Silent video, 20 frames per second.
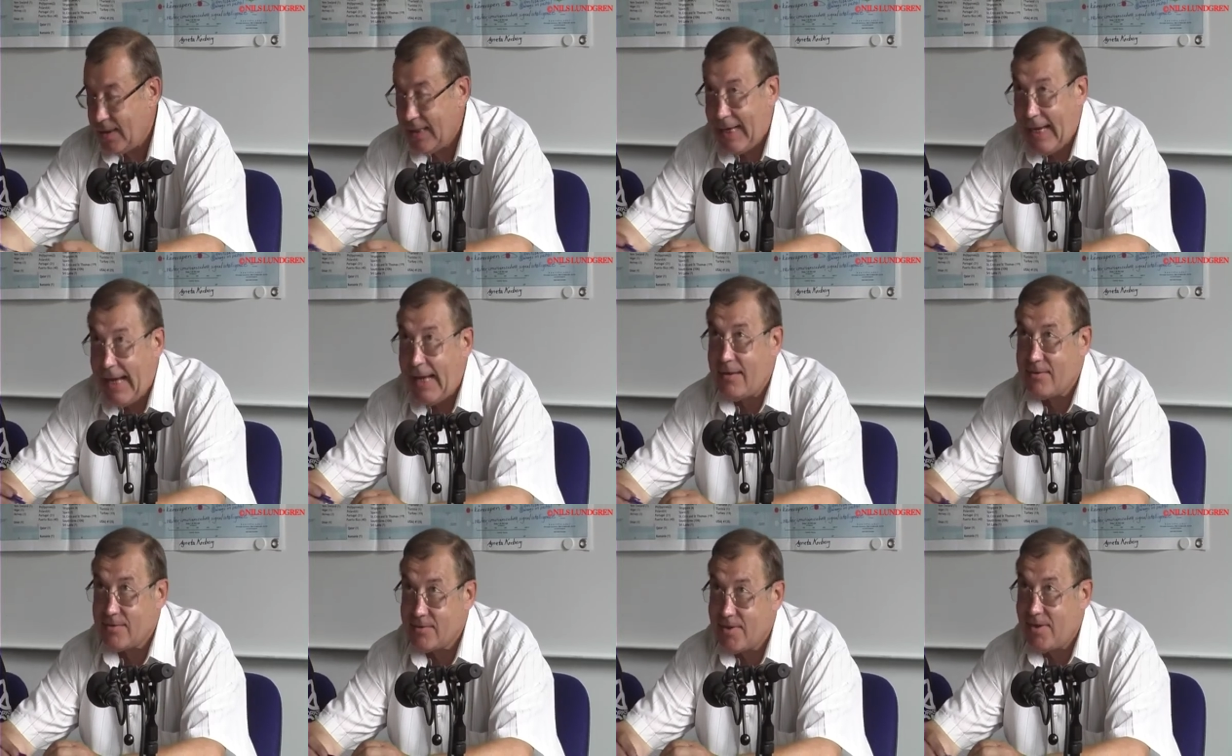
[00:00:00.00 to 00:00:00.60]

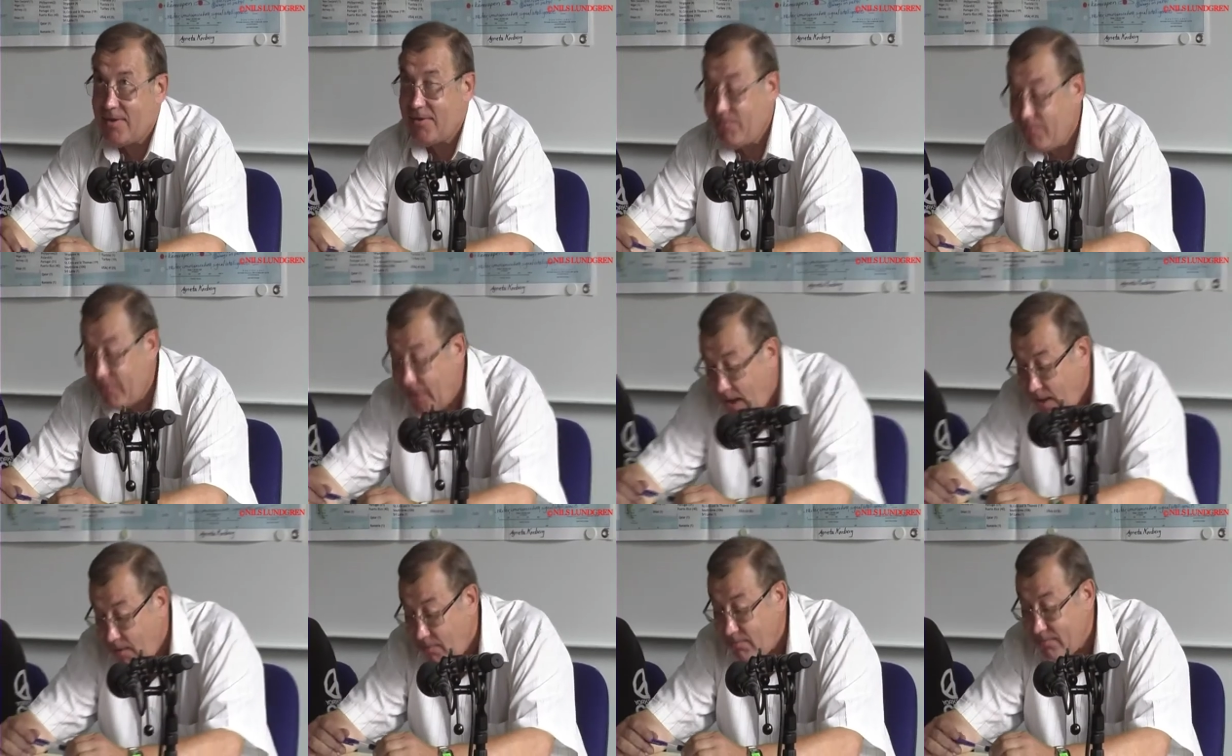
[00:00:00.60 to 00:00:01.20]
Karl the
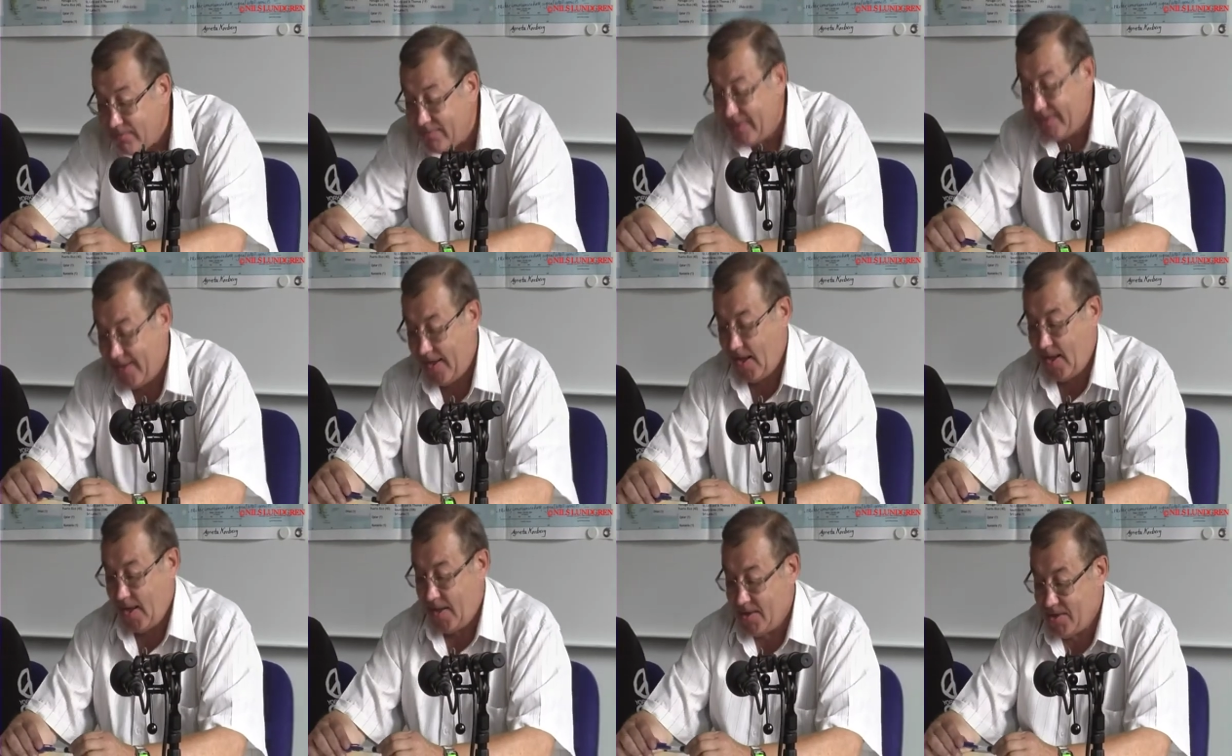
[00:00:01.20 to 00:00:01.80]
12th,
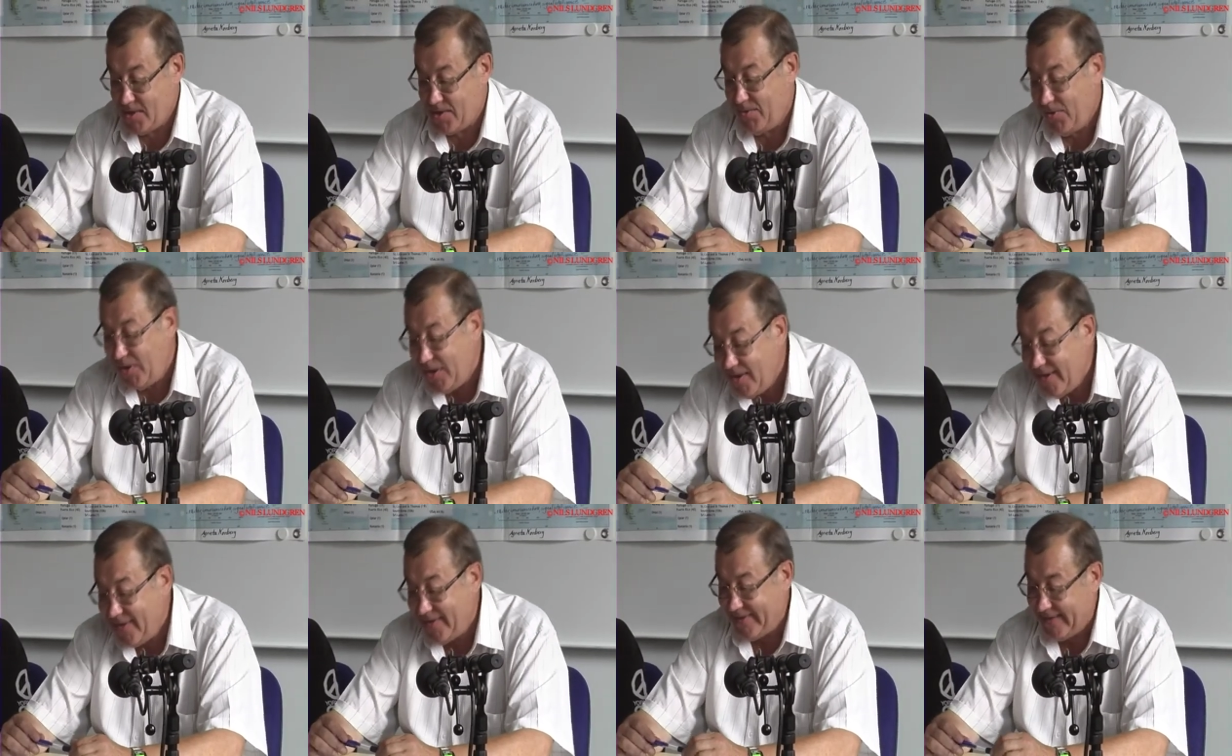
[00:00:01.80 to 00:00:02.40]

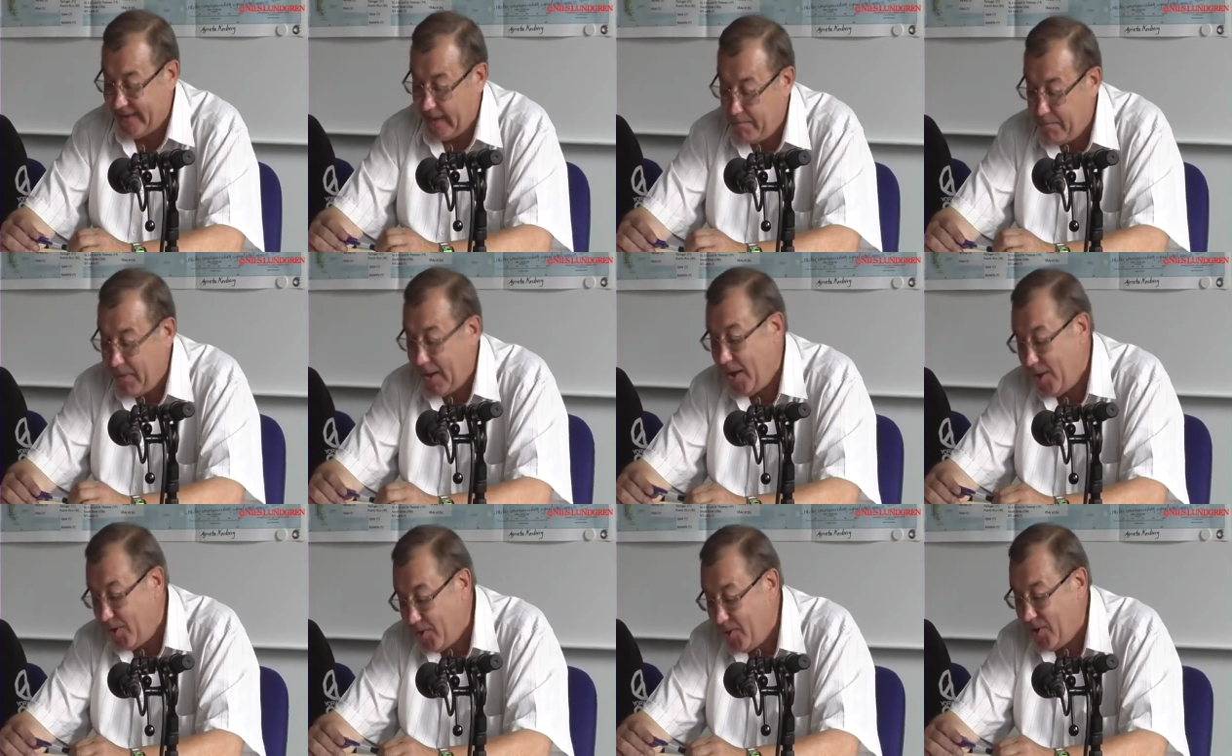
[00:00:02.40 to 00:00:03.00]
Sweden,
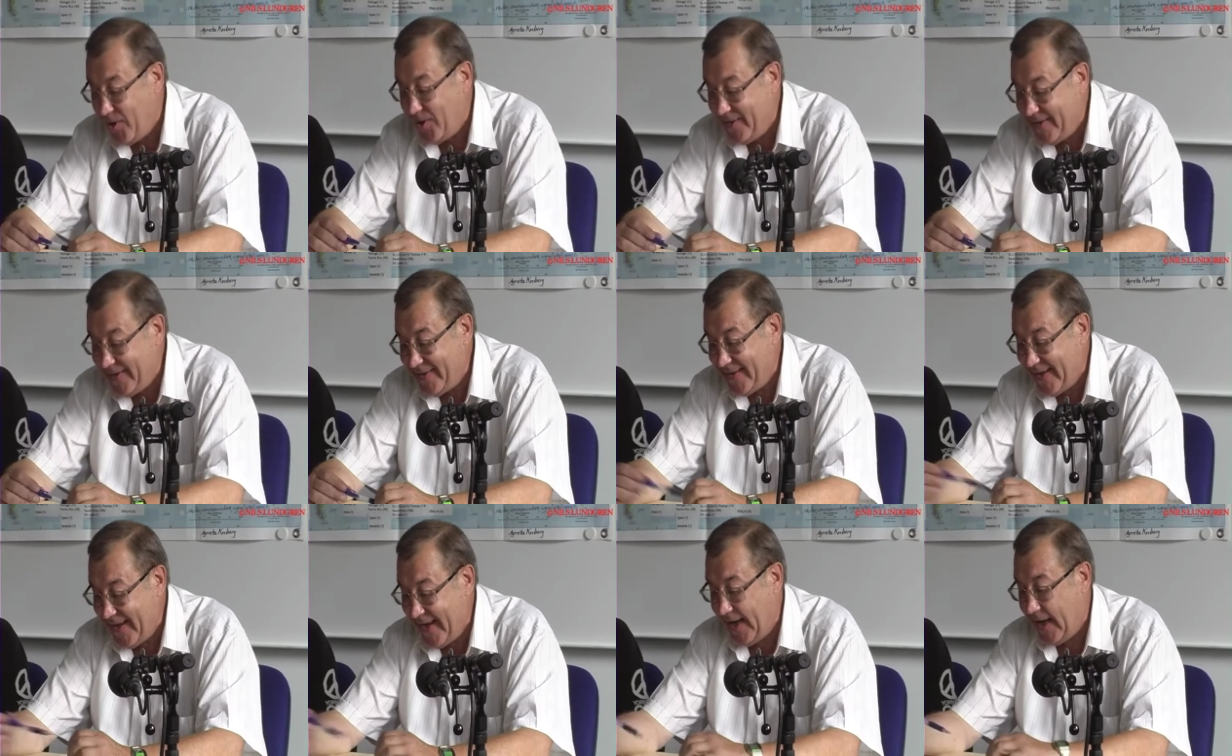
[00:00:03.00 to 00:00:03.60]
Napoleon,
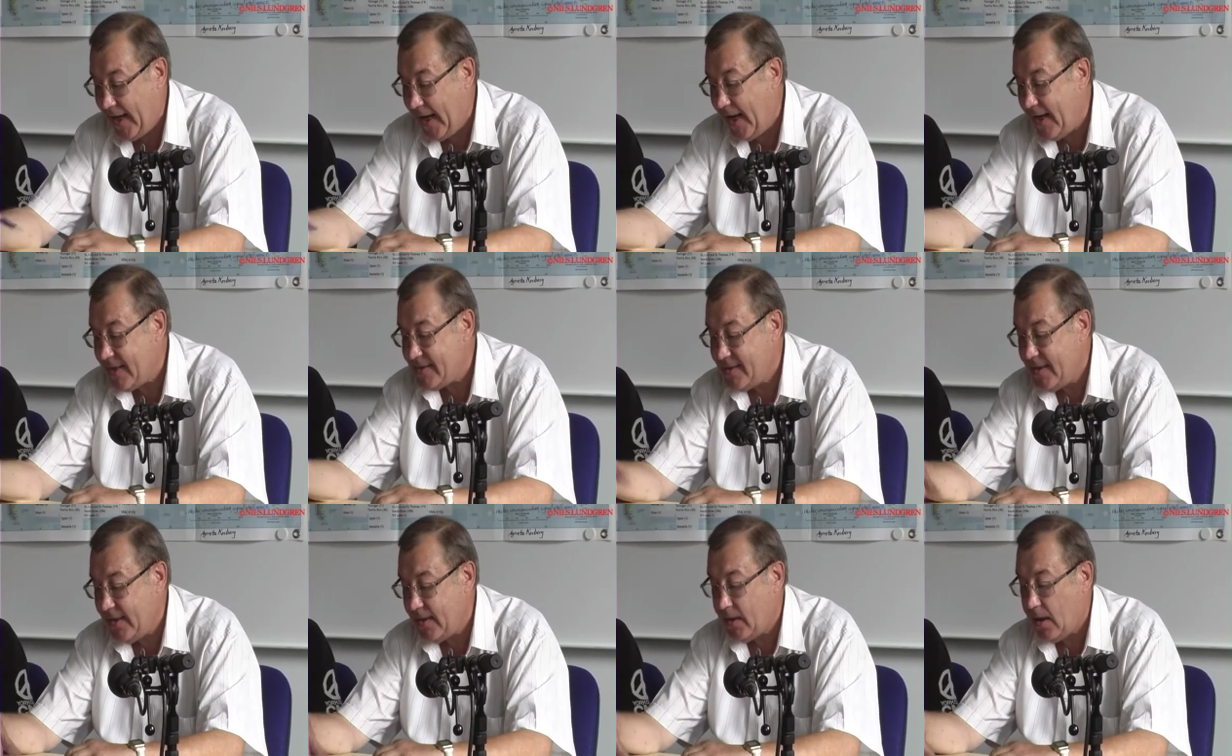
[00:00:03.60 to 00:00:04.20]

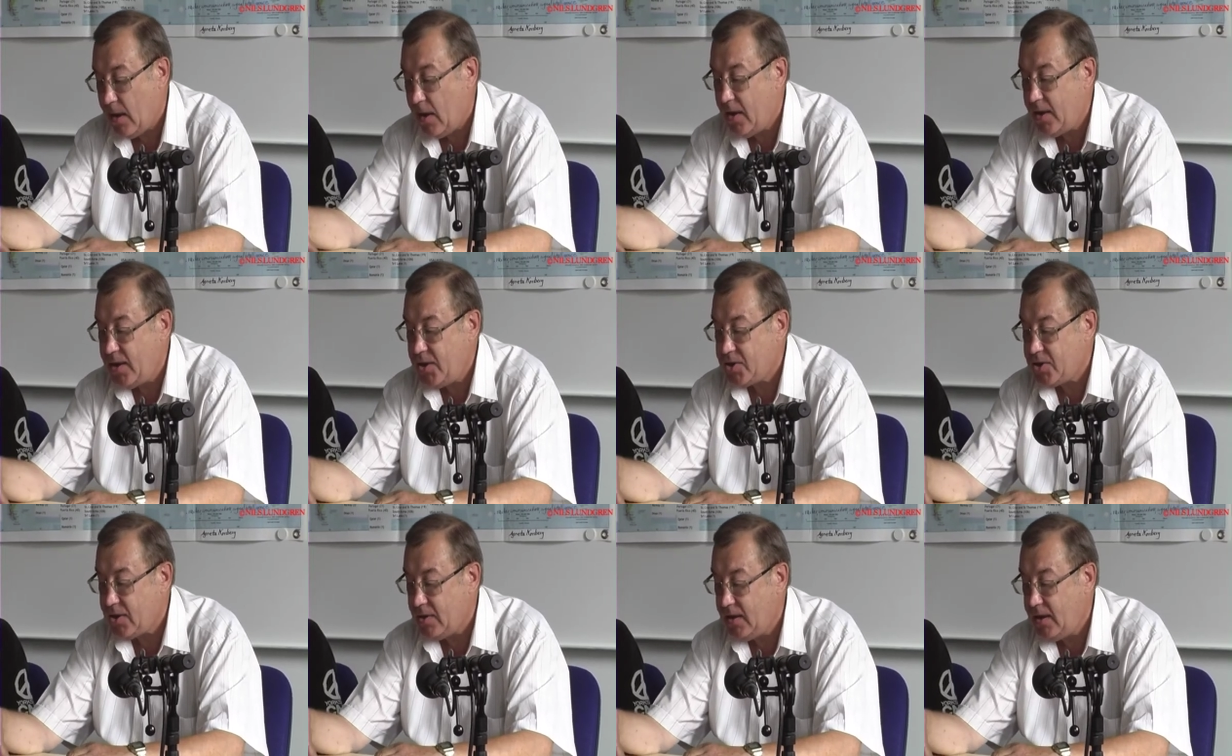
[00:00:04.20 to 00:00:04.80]
ethnic
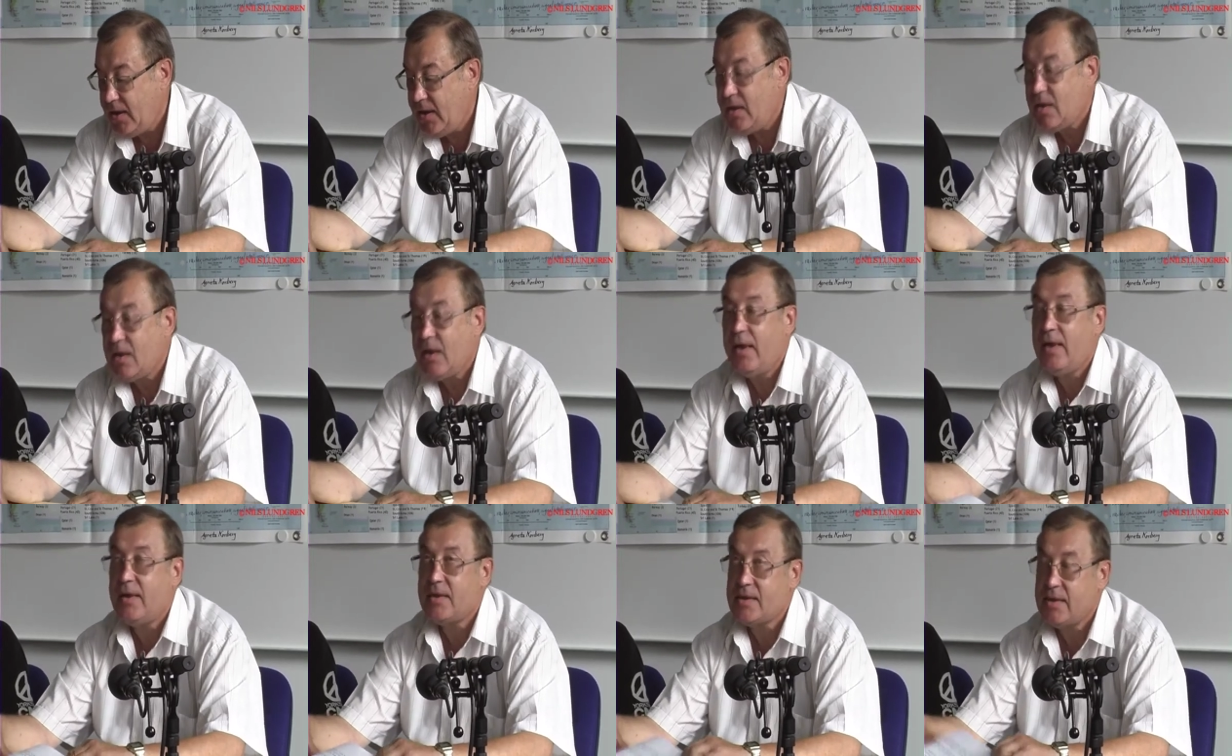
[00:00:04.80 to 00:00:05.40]
coalition,
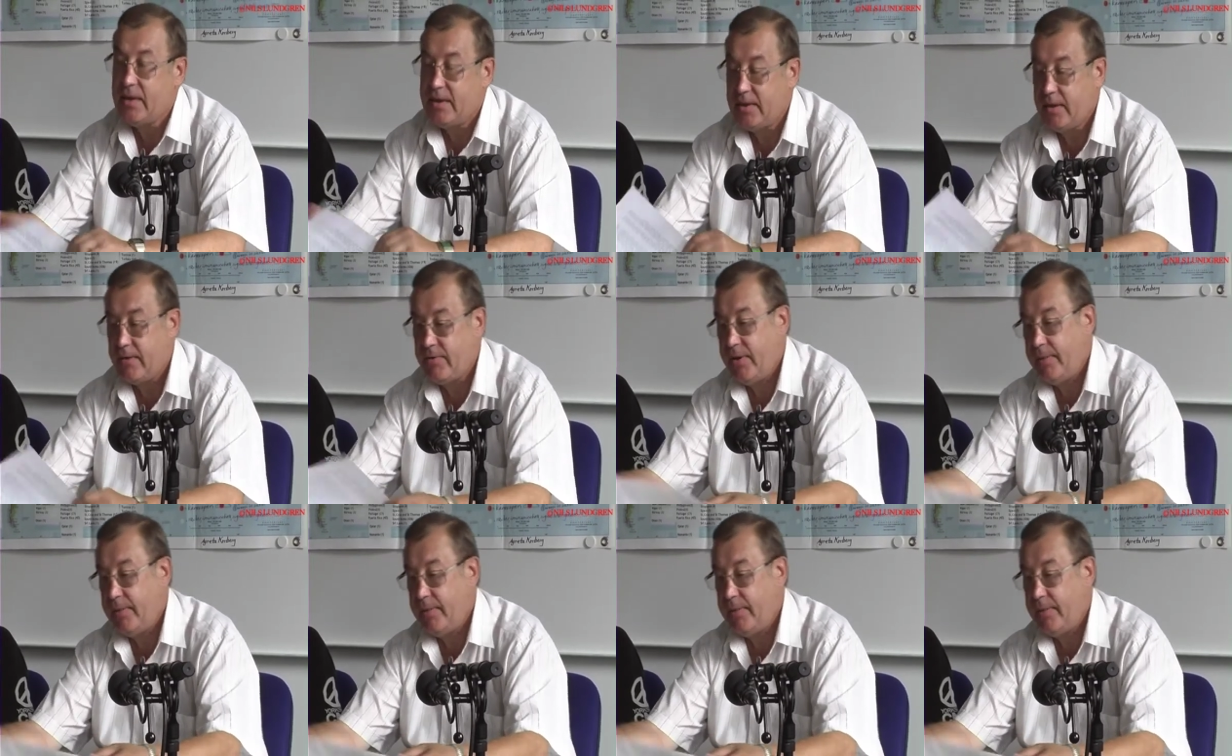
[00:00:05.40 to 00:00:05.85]
Hitler, etc.